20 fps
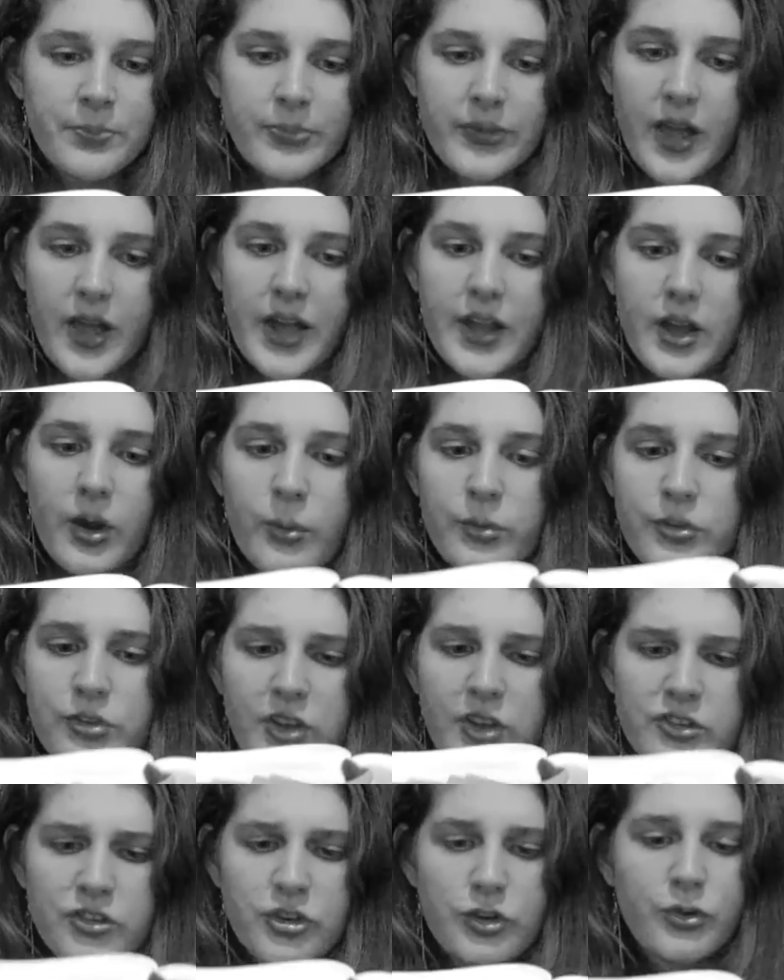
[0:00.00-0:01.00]
I owe
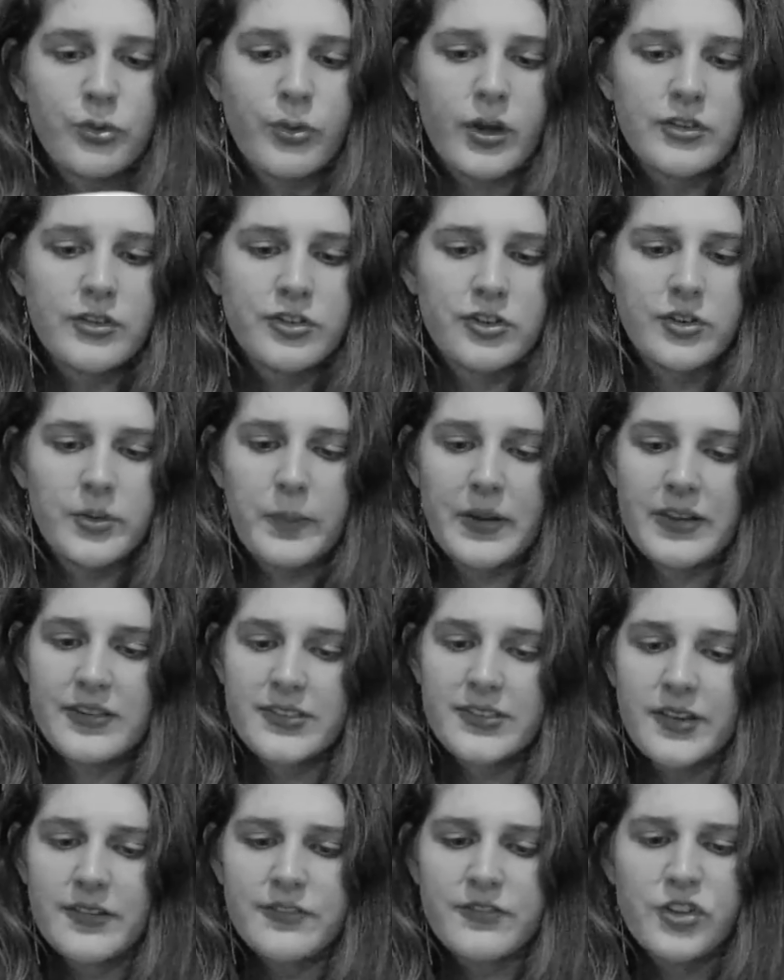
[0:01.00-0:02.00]
such a grudge to
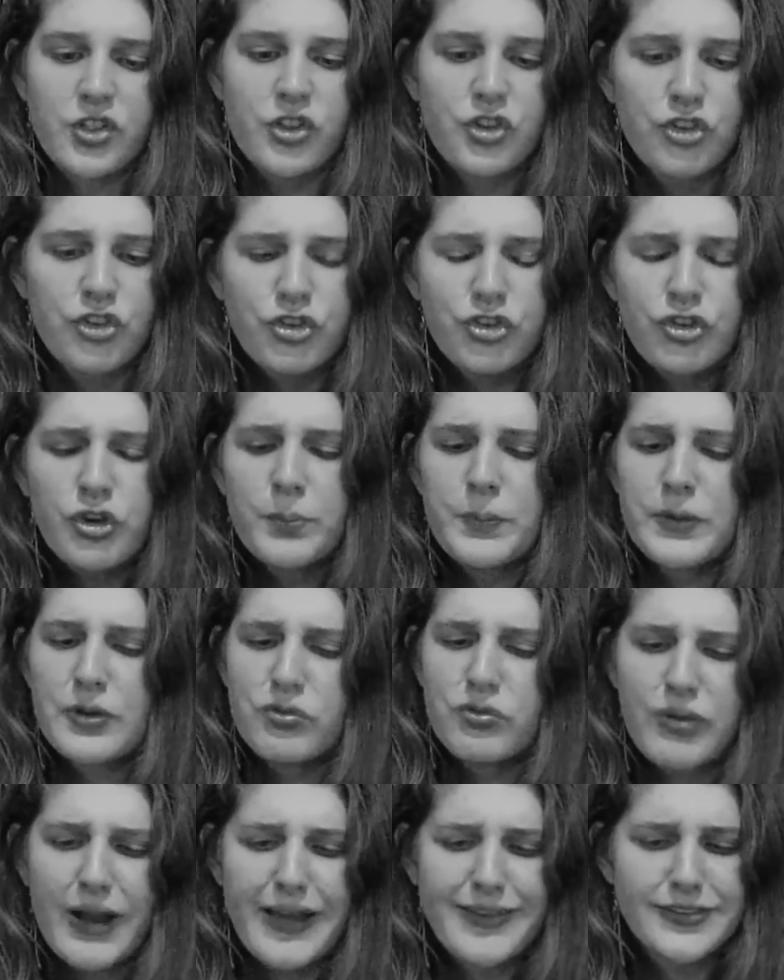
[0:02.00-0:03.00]
myself for the
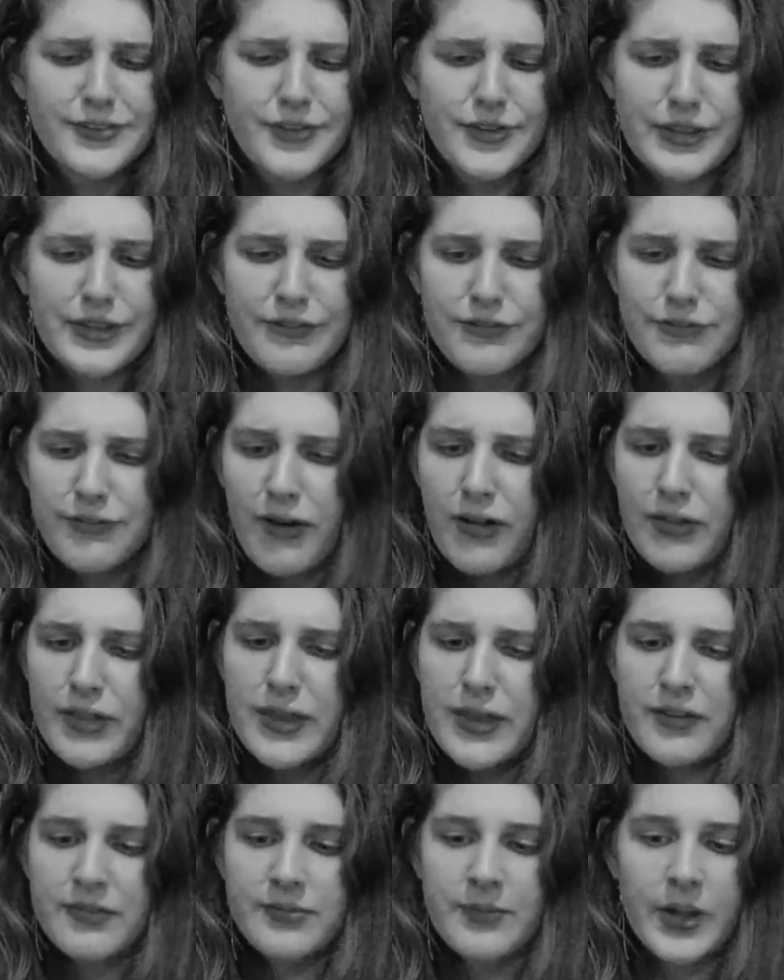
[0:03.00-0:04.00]
stupid, rascally
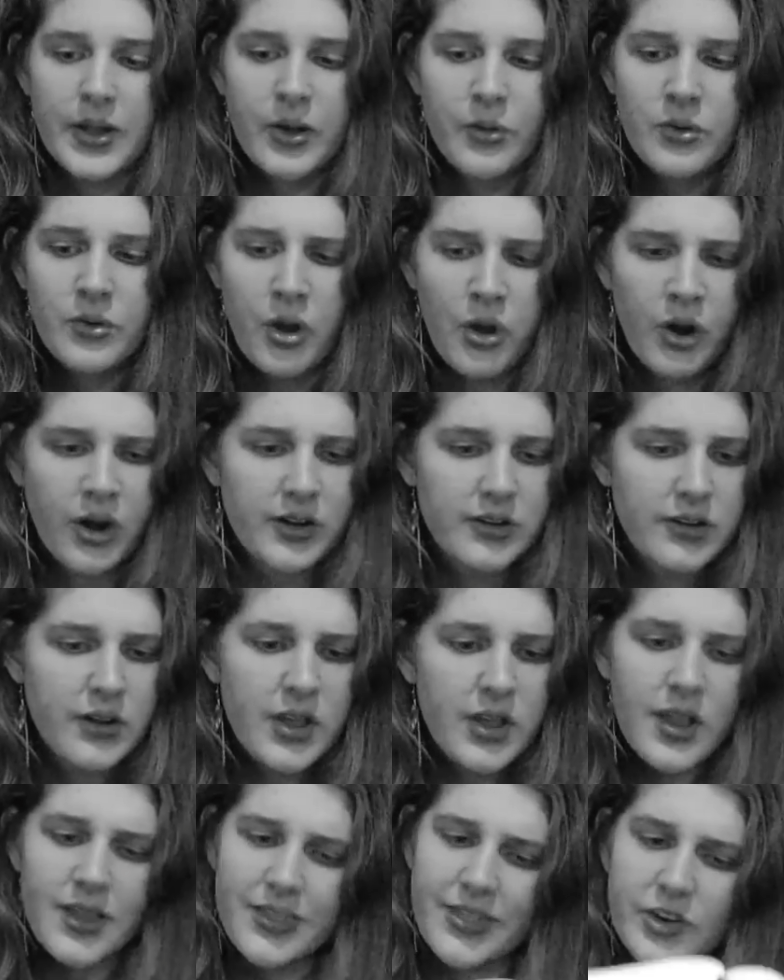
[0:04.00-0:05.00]
folly of my own heart,
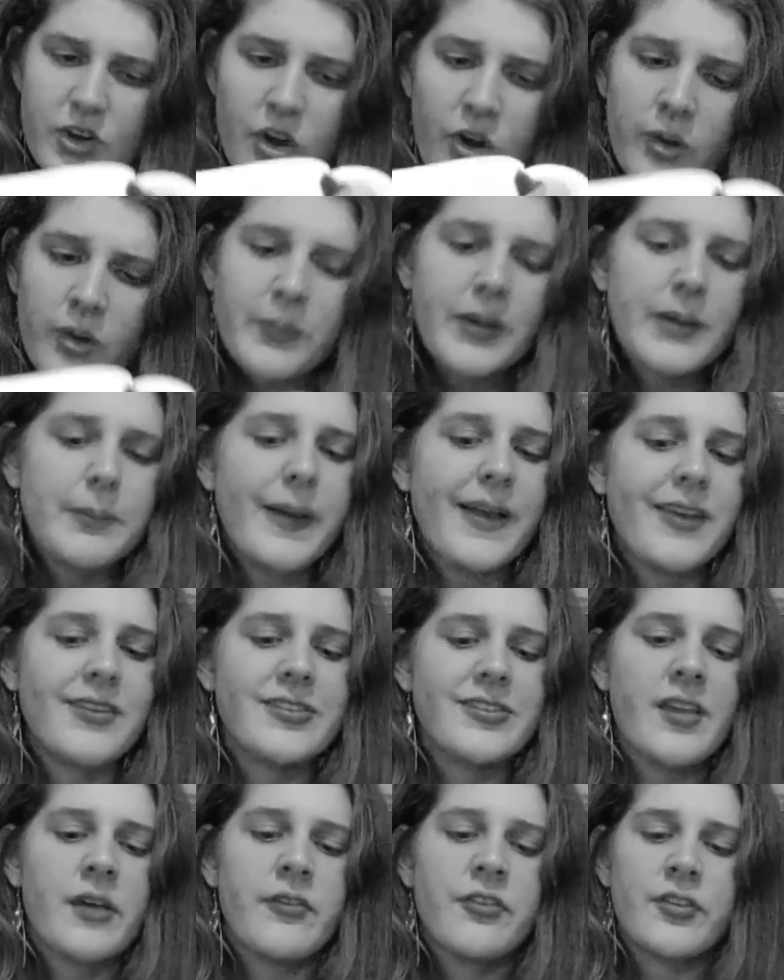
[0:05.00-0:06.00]
that all my past
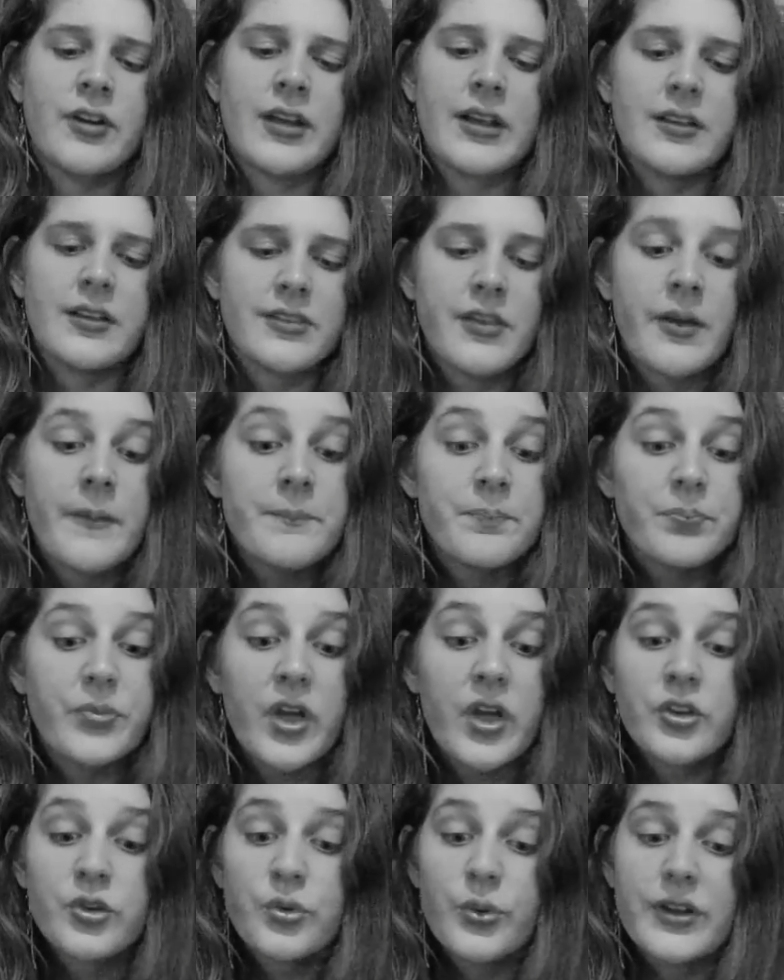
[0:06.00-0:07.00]
sufferings
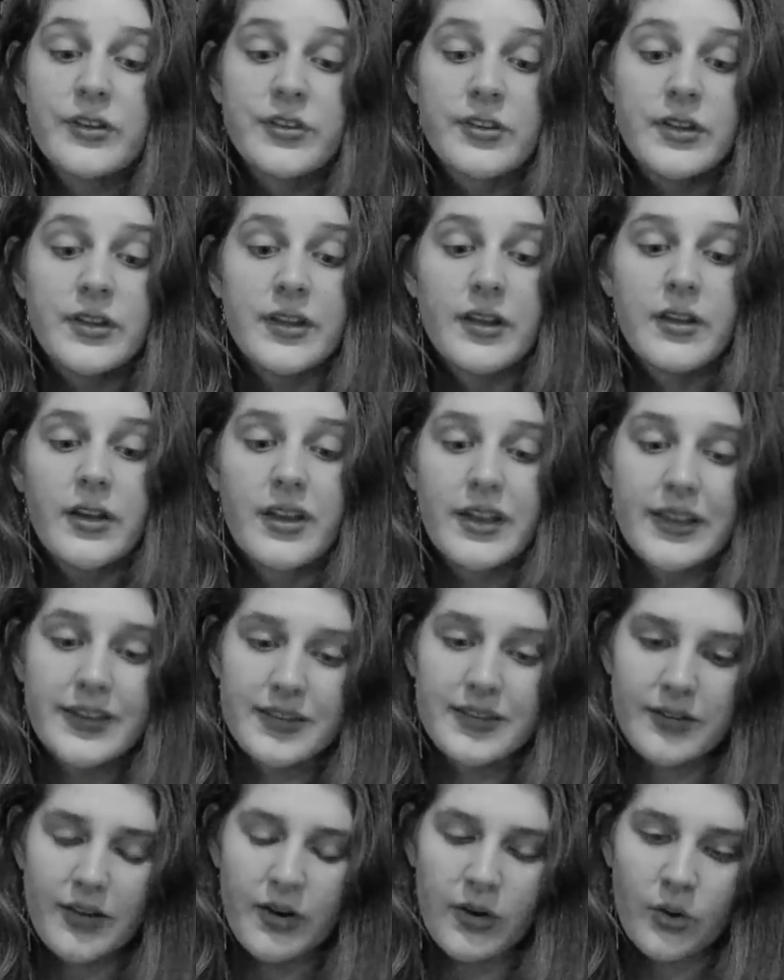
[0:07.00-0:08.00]
under it
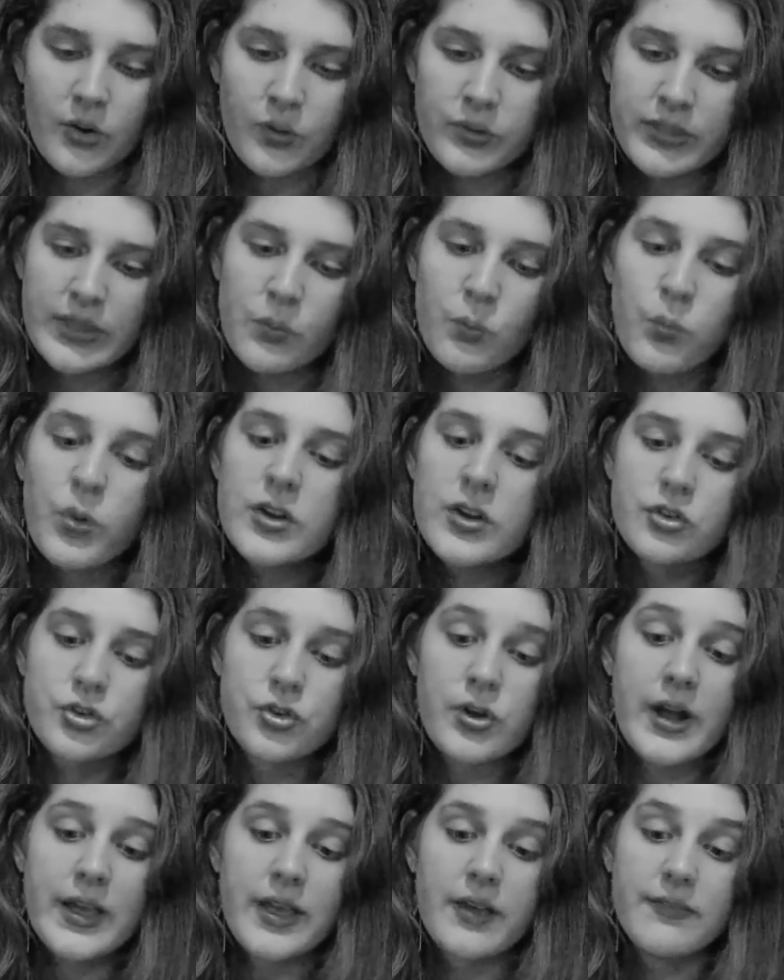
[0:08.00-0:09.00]
are only one
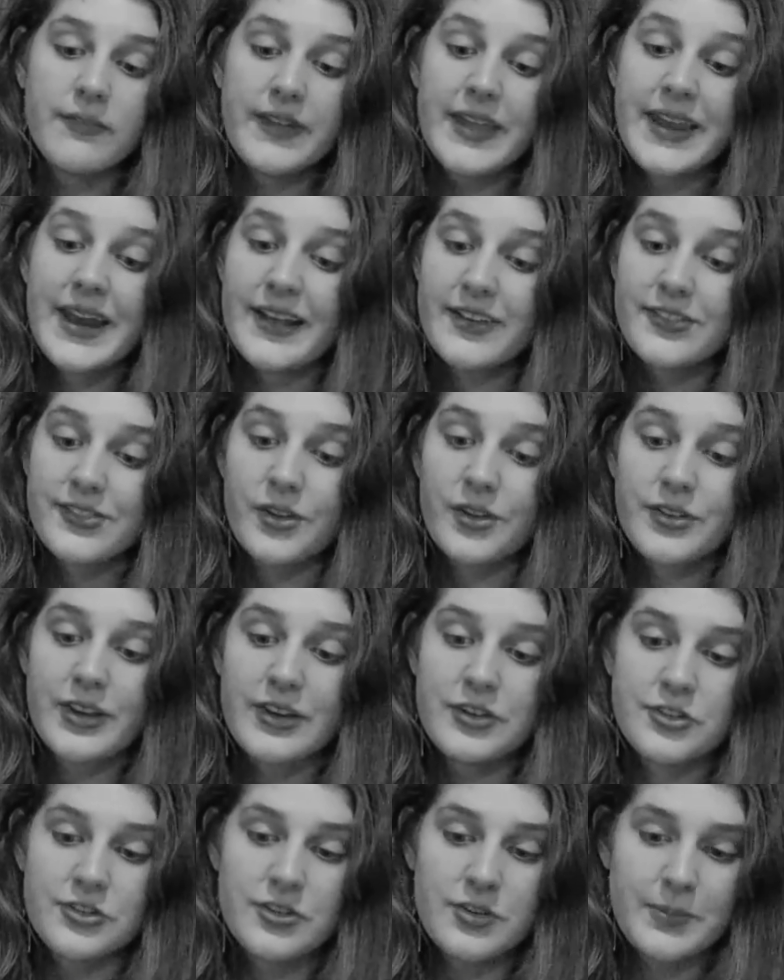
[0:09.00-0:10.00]
triumph and
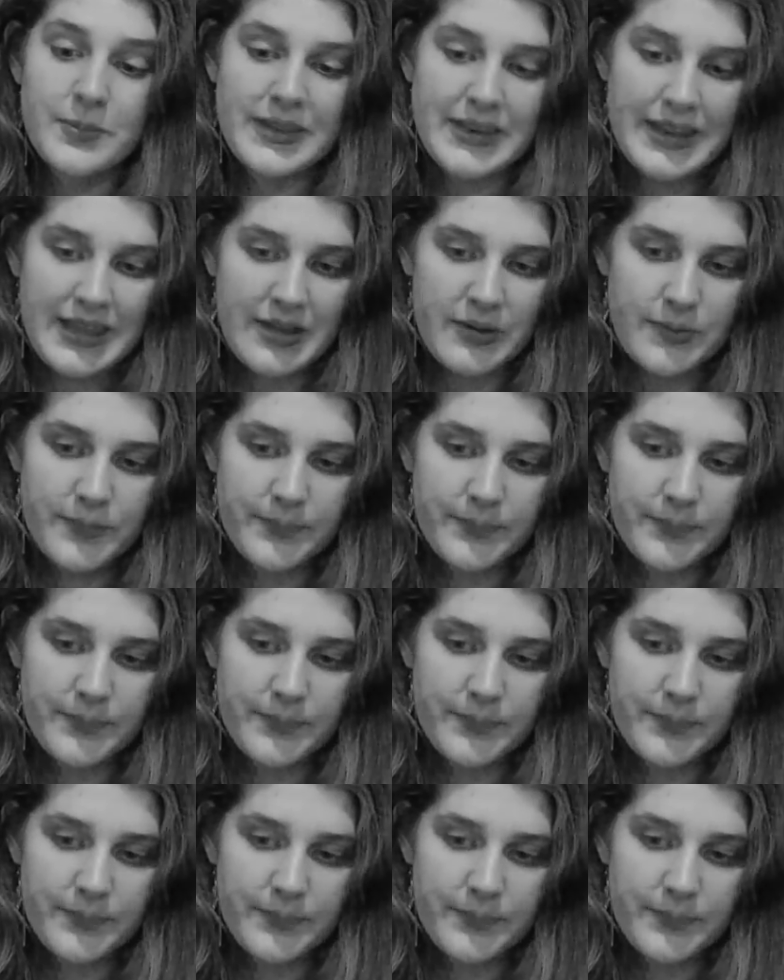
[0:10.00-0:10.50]
exaltation to me now.